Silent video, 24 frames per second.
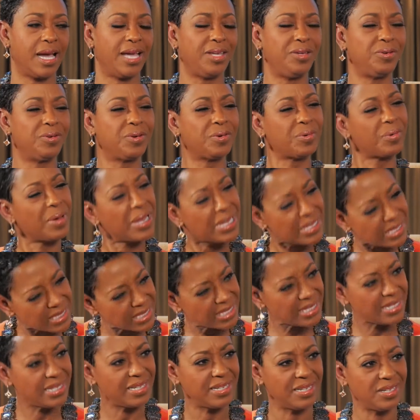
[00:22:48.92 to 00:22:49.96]
Are you
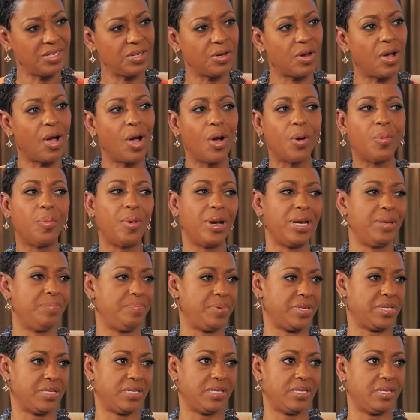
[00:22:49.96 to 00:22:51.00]
crazy? You're already
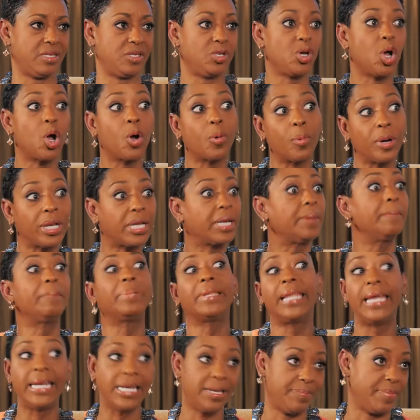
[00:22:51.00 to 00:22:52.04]
busy. You're already
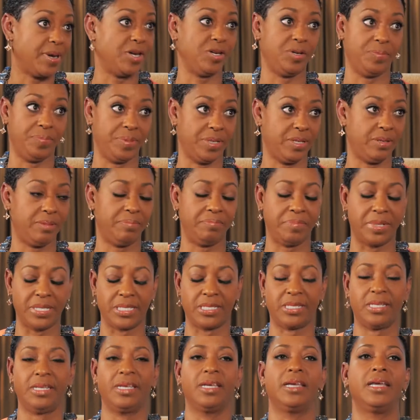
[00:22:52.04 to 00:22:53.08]
complaining about you being
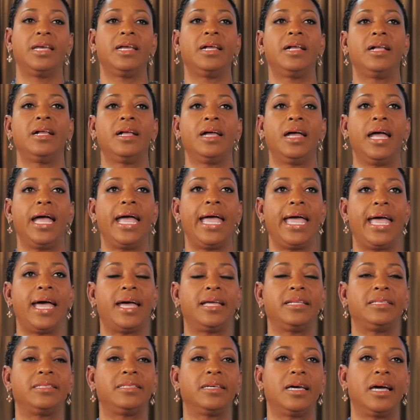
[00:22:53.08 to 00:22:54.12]
busy.
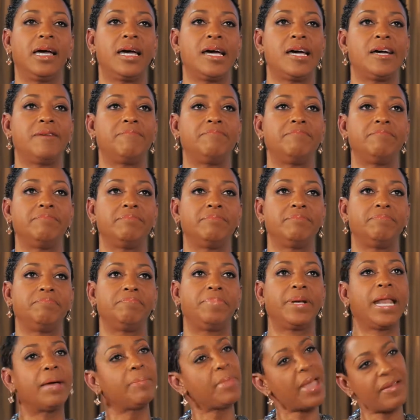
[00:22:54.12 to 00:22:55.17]
And,
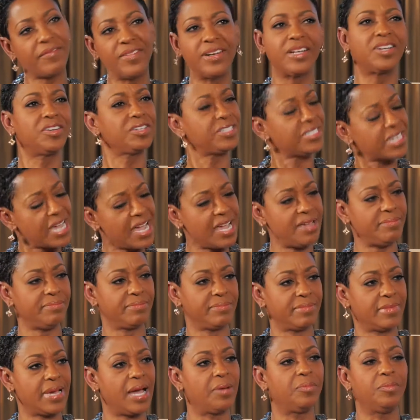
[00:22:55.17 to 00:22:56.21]
but I'm having a good time.
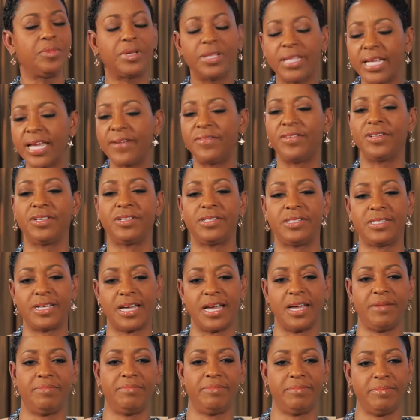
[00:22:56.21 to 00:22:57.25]
I'm really having a good
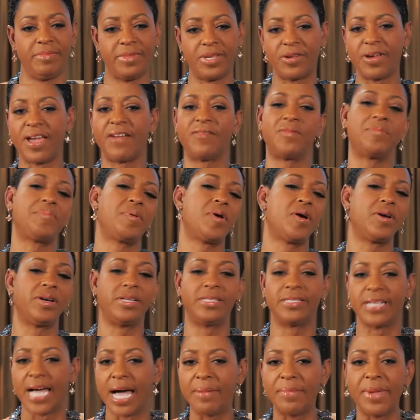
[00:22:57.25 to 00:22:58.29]
time. They're having
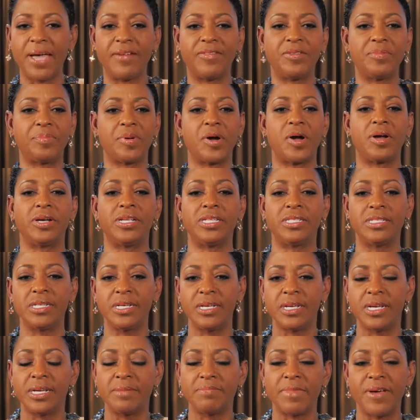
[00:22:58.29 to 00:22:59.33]
parties. I'm having parties.
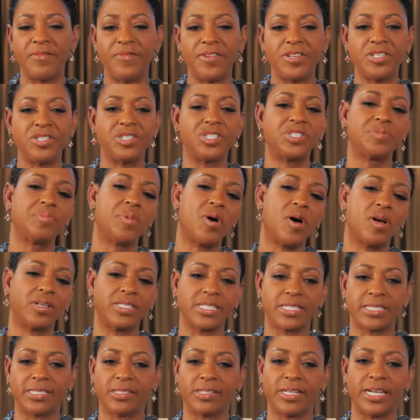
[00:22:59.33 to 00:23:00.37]
My vision is small,
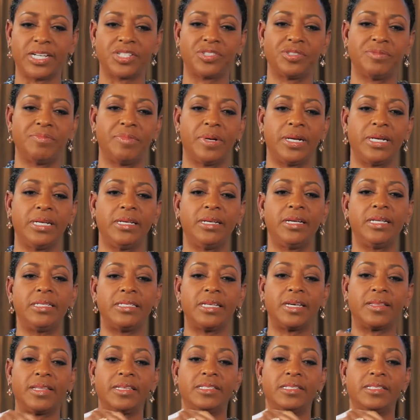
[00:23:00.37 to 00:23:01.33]
just a little extra money until